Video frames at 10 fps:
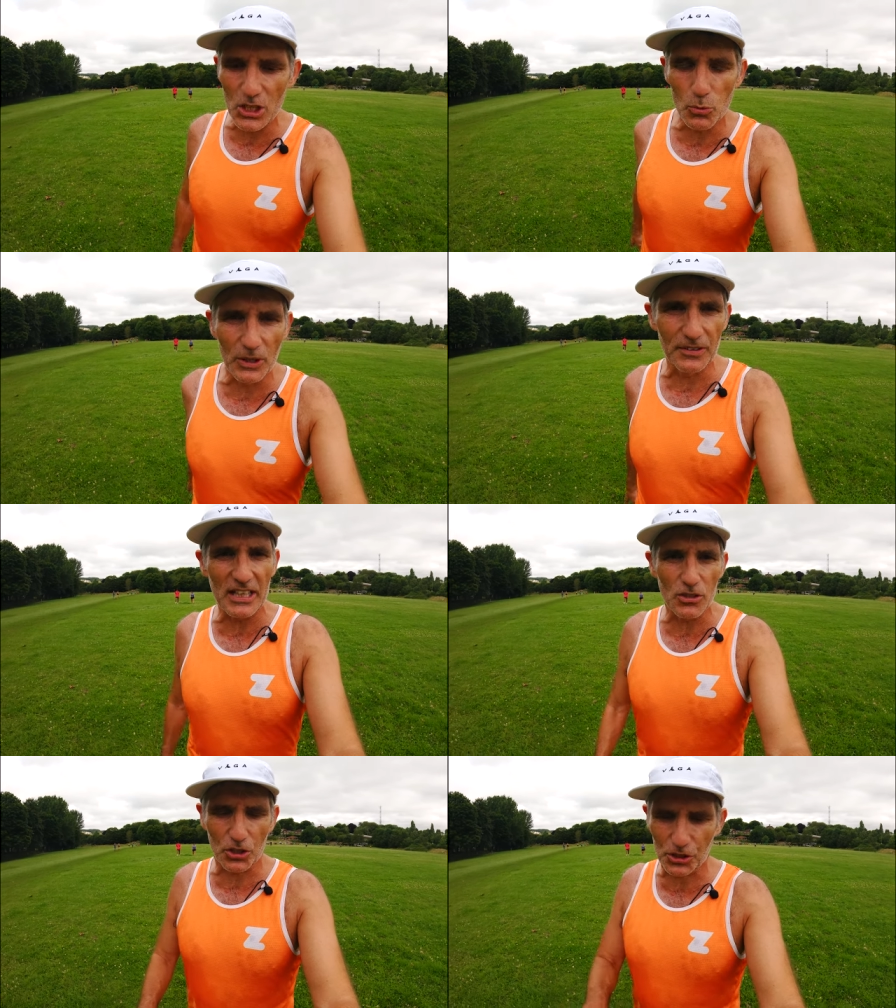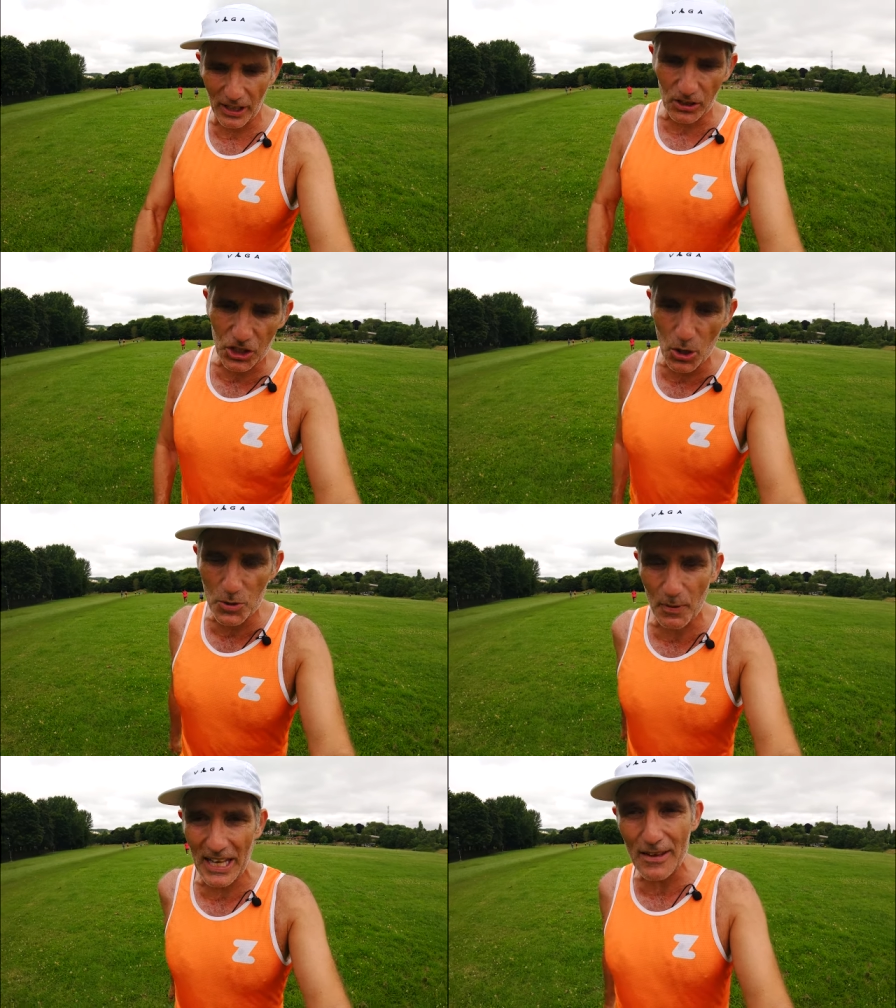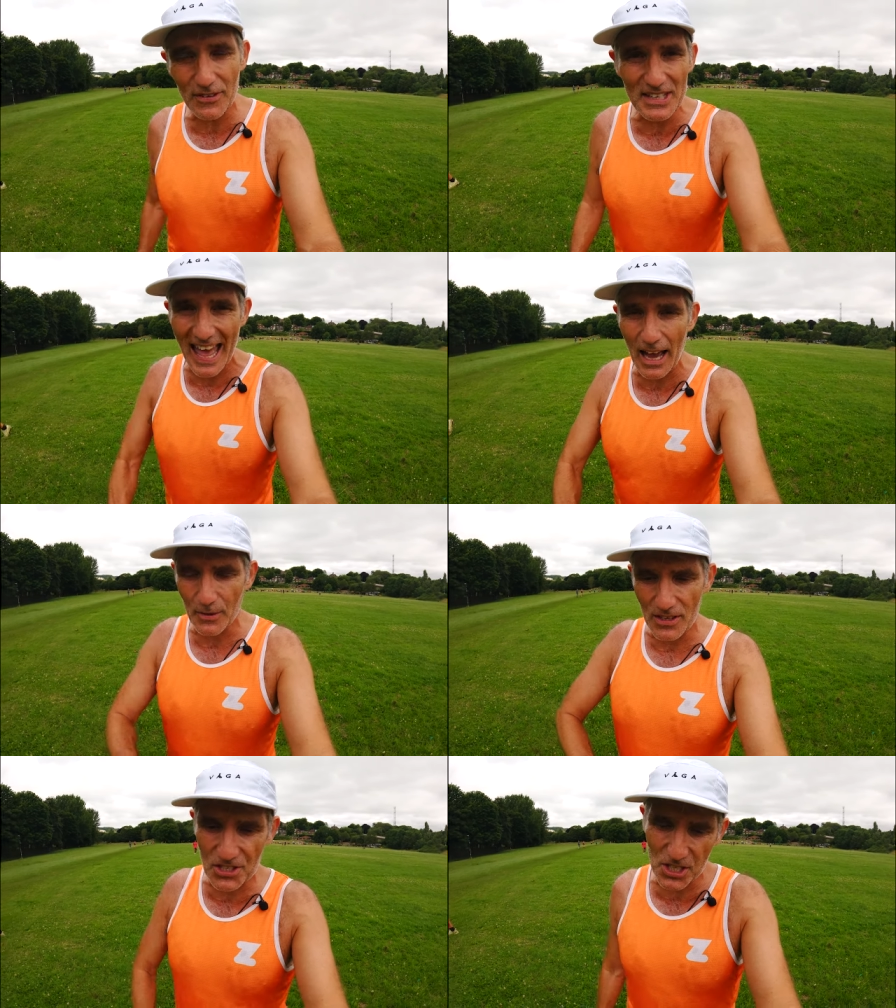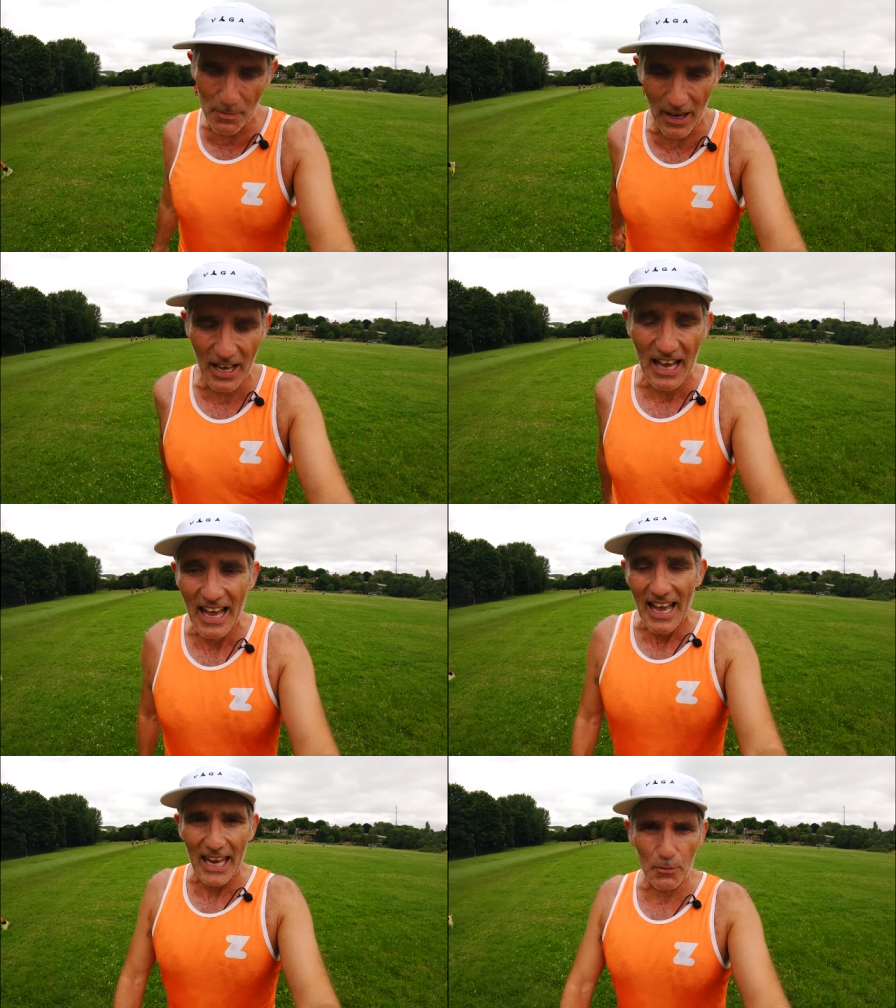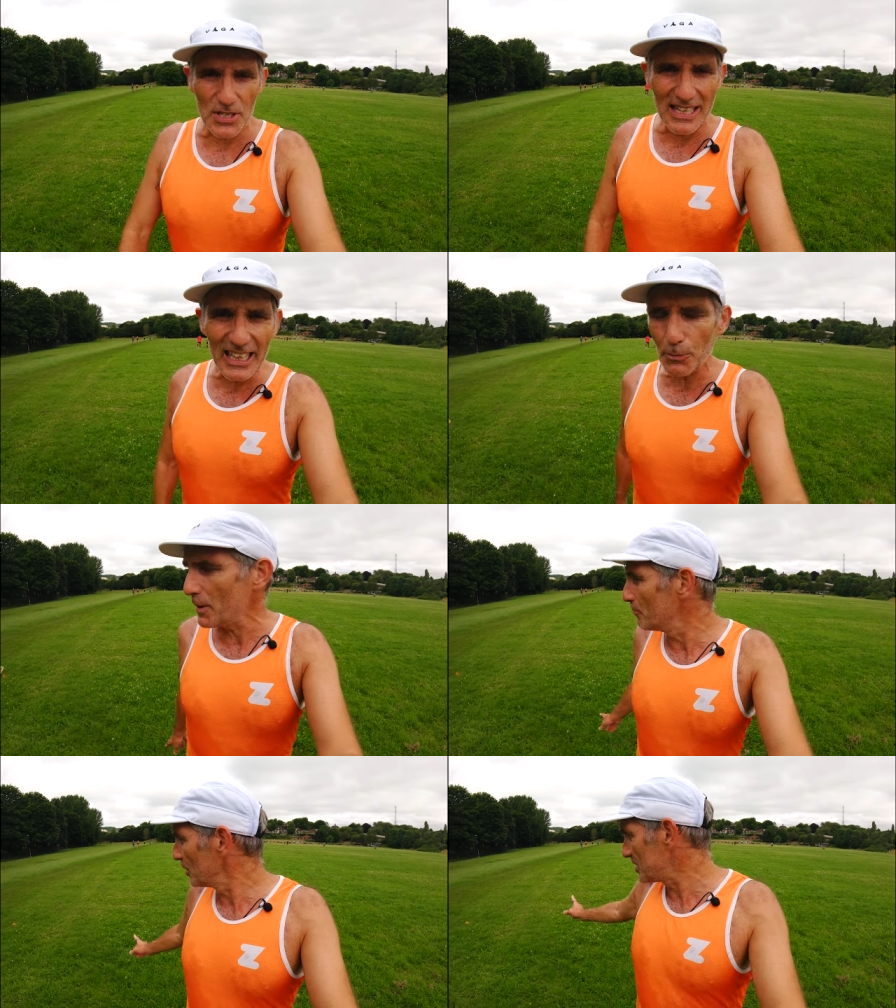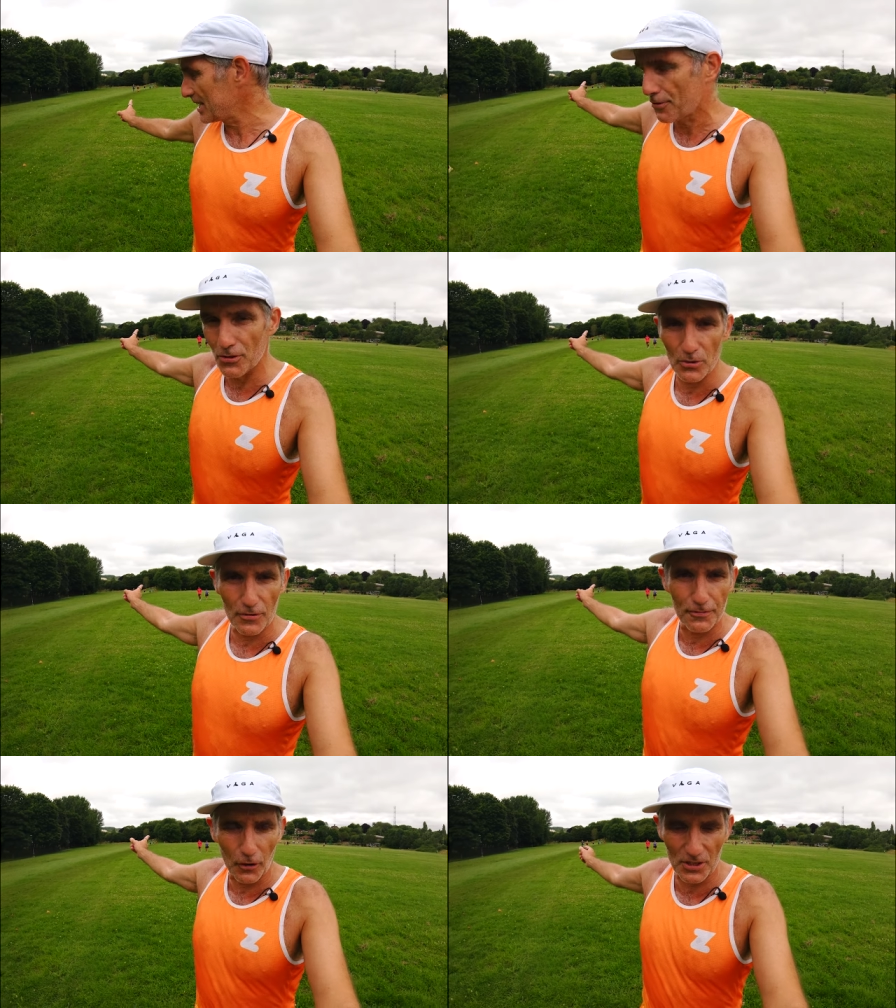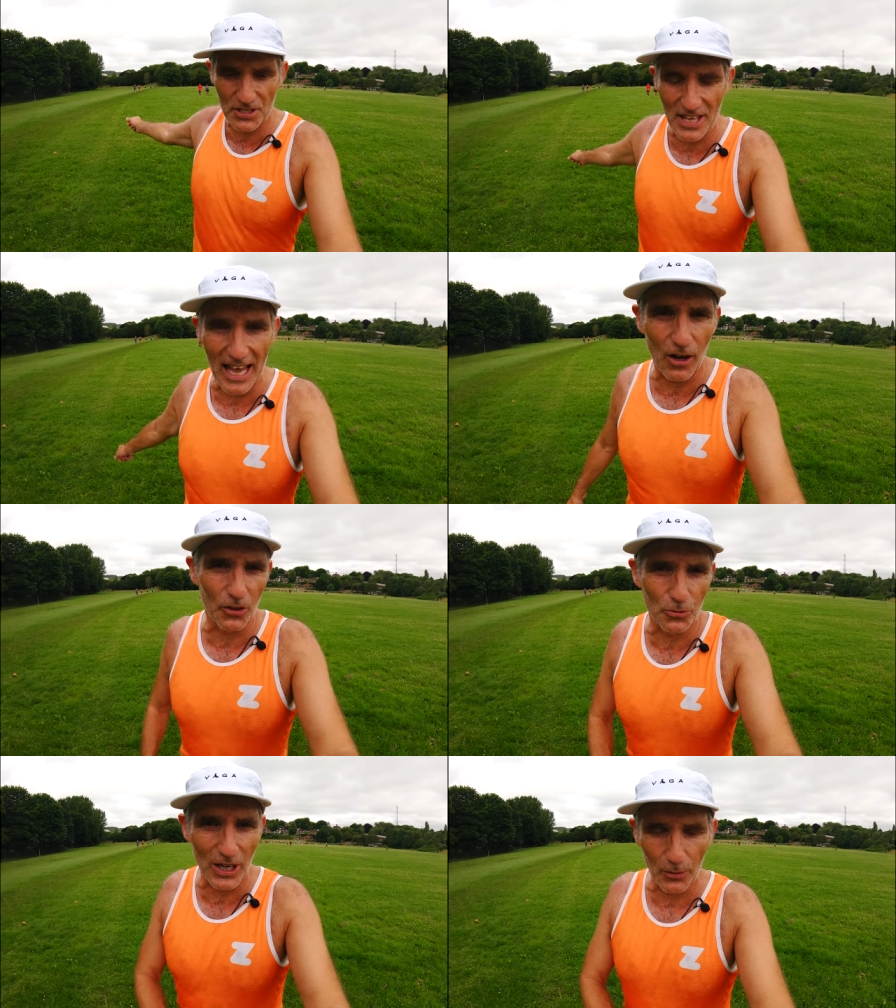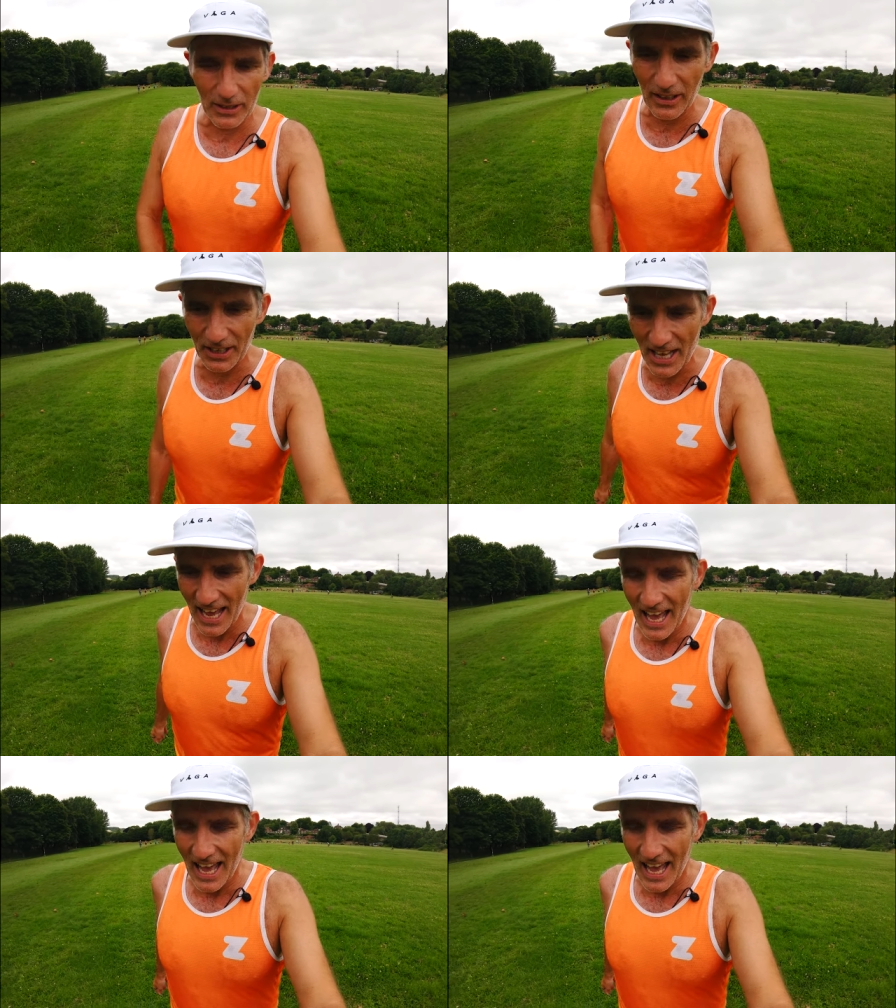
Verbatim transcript: You will need your trail shoes, but even now in the summer, it was a little bit muddy through the forest there on the railway line.